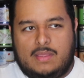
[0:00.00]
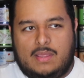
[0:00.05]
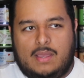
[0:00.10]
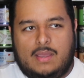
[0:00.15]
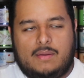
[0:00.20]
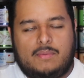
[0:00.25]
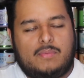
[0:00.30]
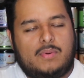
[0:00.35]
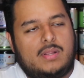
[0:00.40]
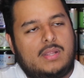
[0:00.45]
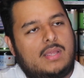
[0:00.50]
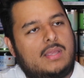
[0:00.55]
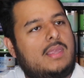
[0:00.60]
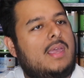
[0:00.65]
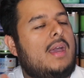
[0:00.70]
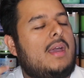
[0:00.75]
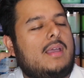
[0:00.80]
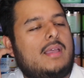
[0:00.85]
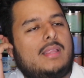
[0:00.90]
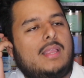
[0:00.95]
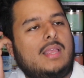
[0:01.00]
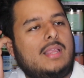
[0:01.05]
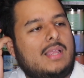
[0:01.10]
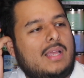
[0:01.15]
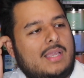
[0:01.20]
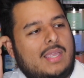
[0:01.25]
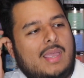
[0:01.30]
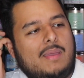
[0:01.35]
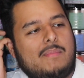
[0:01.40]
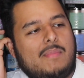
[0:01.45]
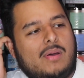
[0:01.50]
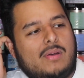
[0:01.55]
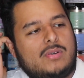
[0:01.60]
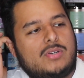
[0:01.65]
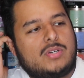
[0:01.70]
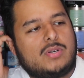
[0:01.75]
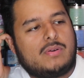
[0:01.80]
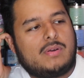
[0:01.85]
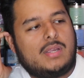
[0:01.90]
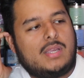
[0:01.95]
Yeah, I think that came out
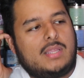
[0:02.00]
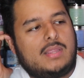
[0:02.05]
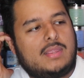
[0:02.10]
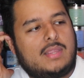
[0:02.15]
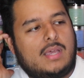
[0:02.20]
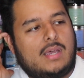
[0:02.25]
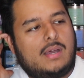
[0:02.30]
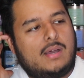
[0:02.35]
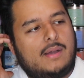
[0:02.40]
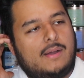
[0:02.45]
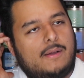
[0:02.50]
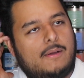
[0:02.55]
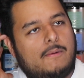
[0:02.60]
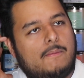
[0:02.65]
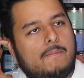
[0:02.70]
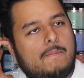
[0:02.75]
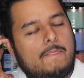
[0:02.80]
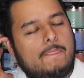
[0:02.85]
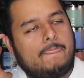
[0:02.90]
during the